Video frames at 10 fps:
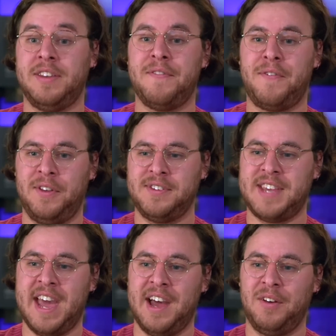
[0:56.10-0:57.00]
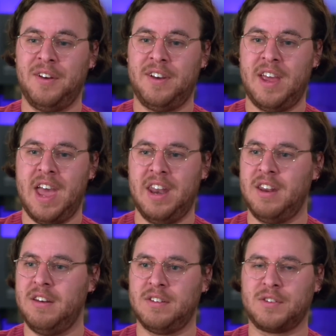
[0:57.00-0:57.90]
different sound, and
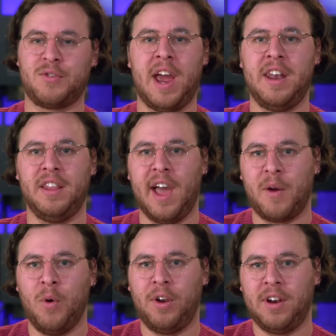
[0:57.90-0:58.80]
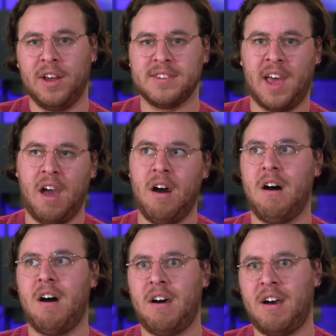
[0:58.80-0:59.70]
it just created Like Water. And I was like,
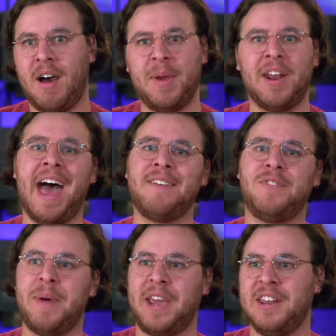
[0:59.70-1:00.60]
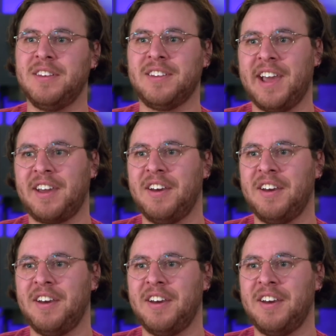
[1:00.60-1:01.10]
oh, I mean, I have to make it into like